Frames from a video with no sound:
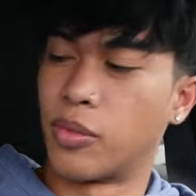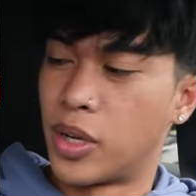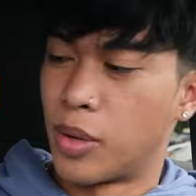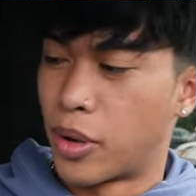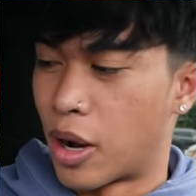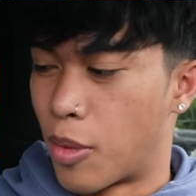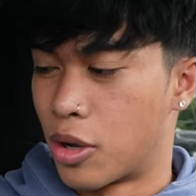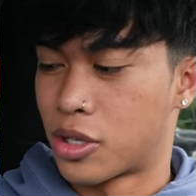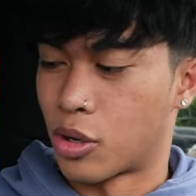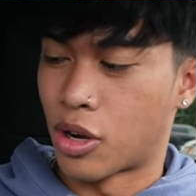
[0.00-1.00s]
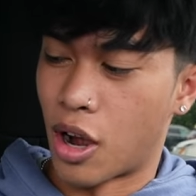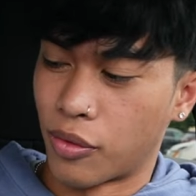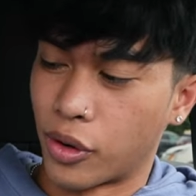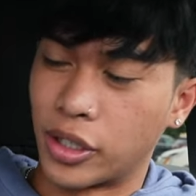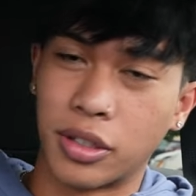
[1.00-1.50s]
for me, but I'm also
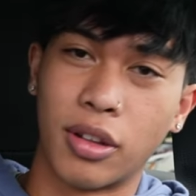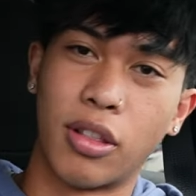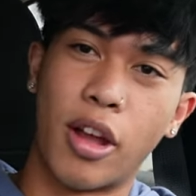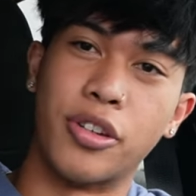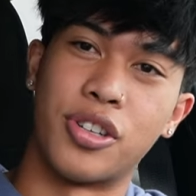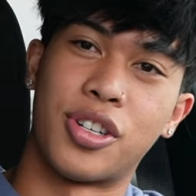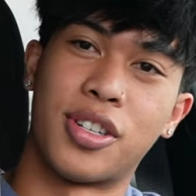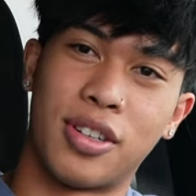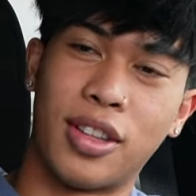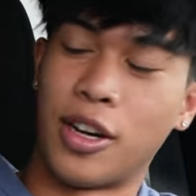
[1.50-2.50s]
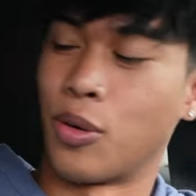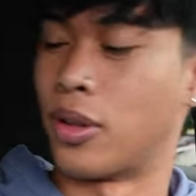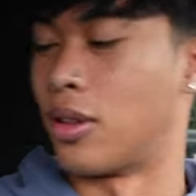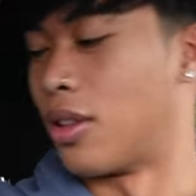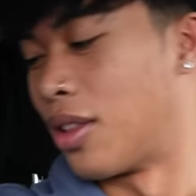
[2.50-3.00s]
covering lunch,
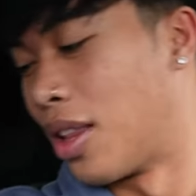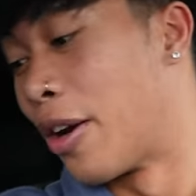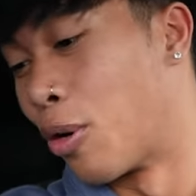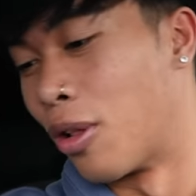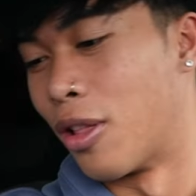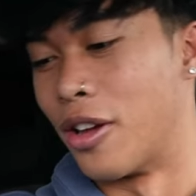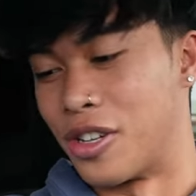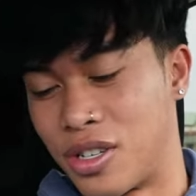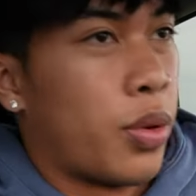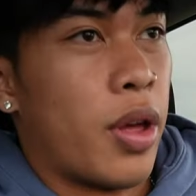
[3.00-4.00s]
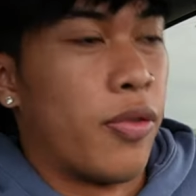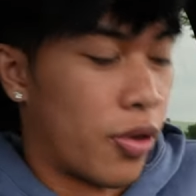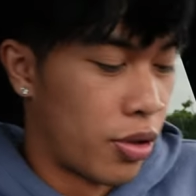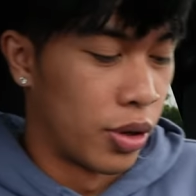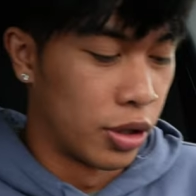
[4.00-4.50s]
literal literal lunch. Without
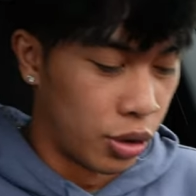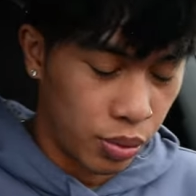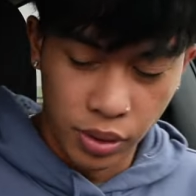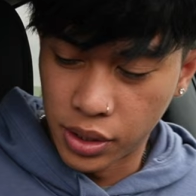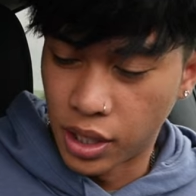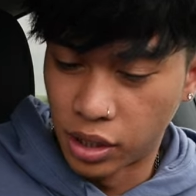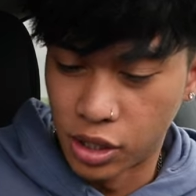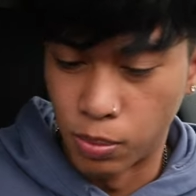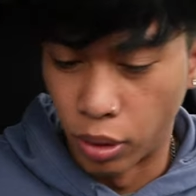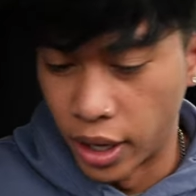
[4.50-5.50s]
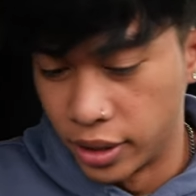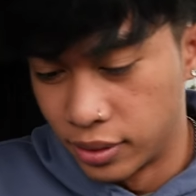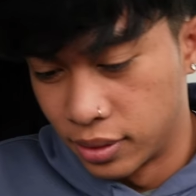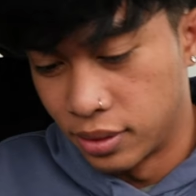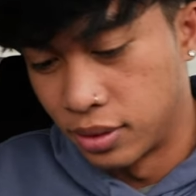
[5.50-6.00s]
further ado, let's get this bread,
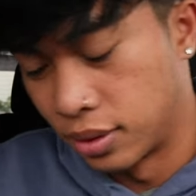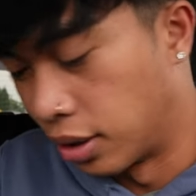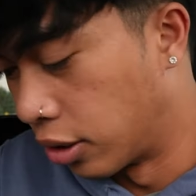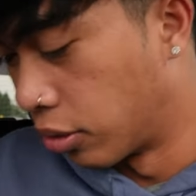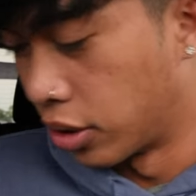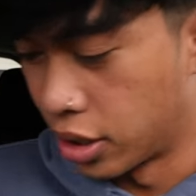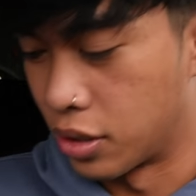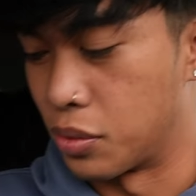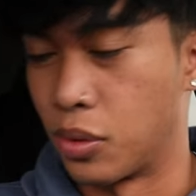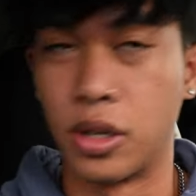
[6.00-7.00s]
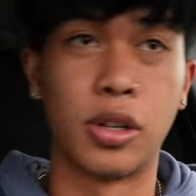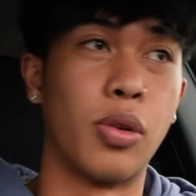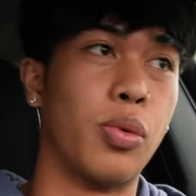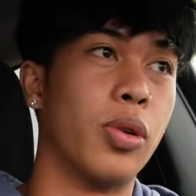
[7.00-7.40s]
literally, because we're gonna go to